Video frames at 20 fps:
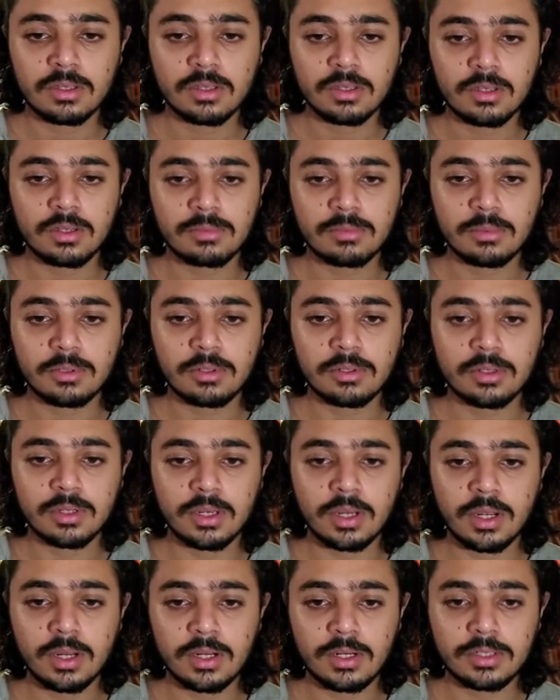I'm gonna
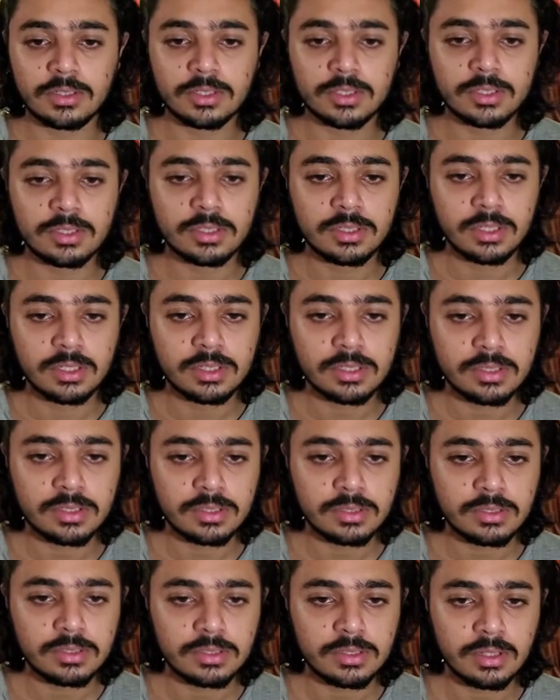adjust
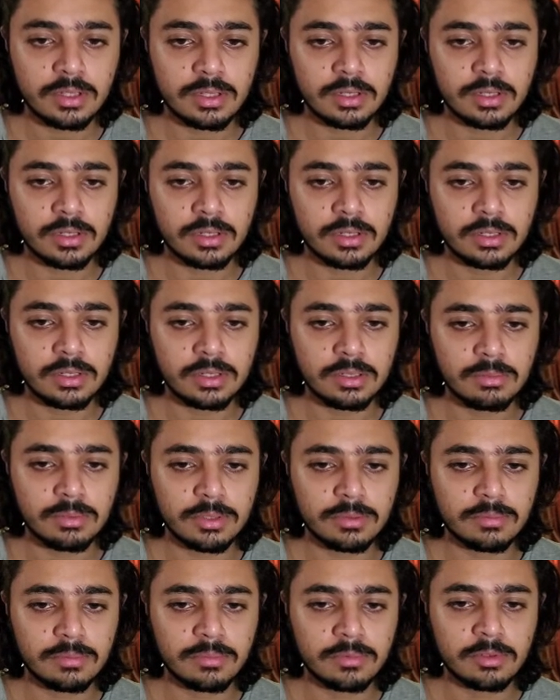this a little bit
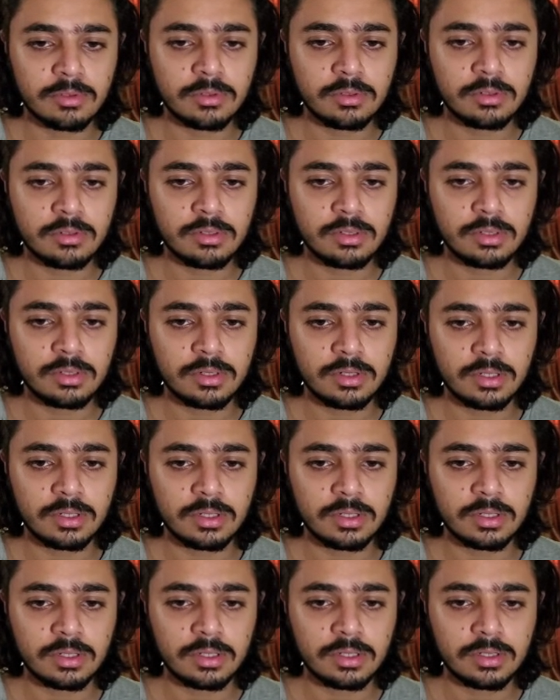more.
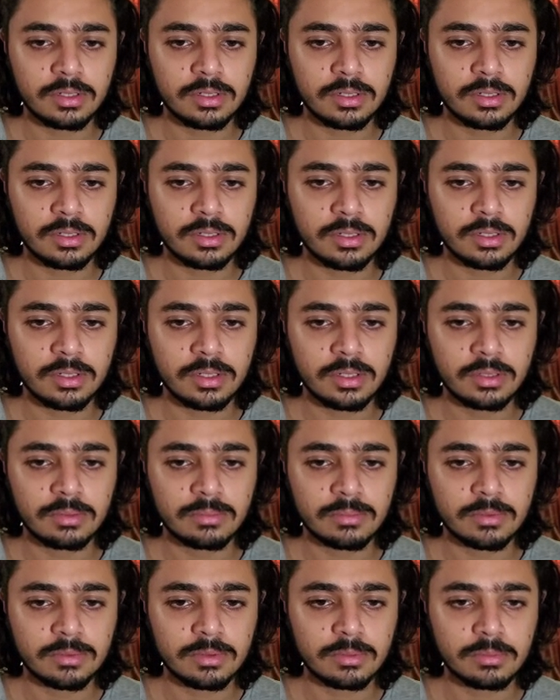
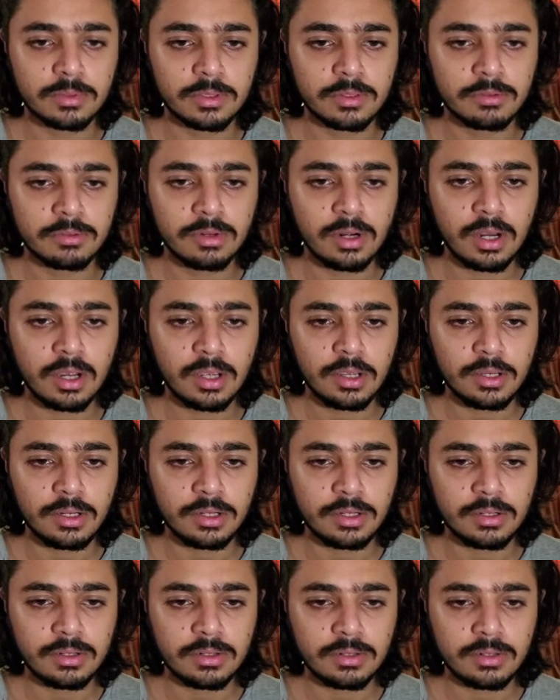I'm gonna bring it right
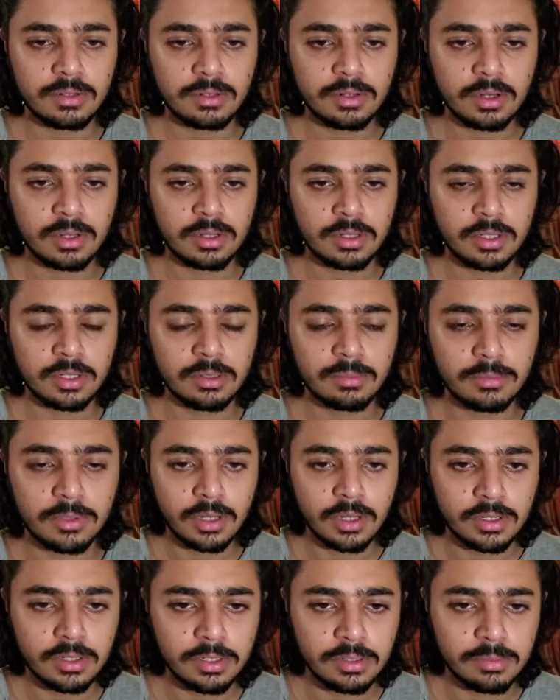a little
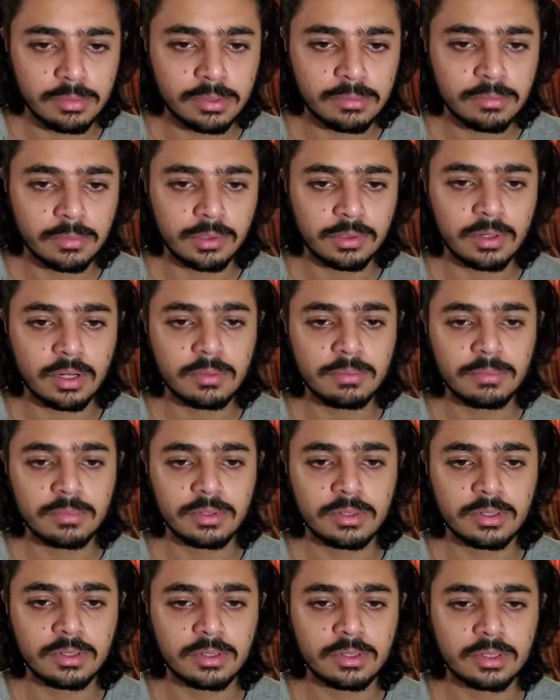bit more up.
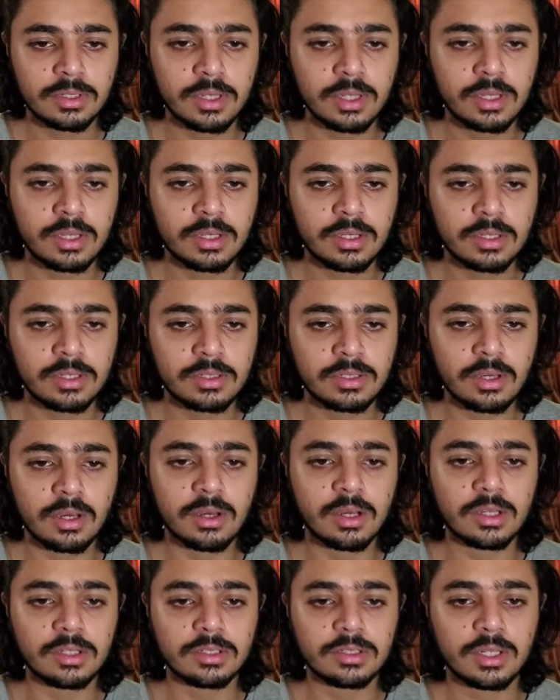Yeah,
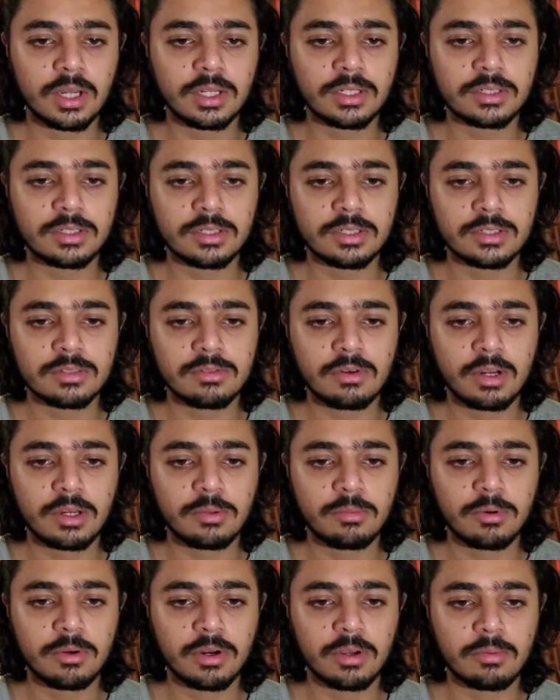that is right
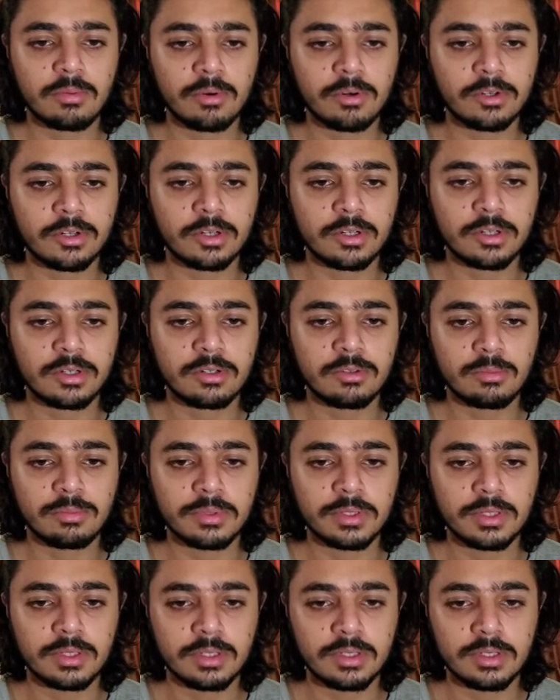where I want it to be.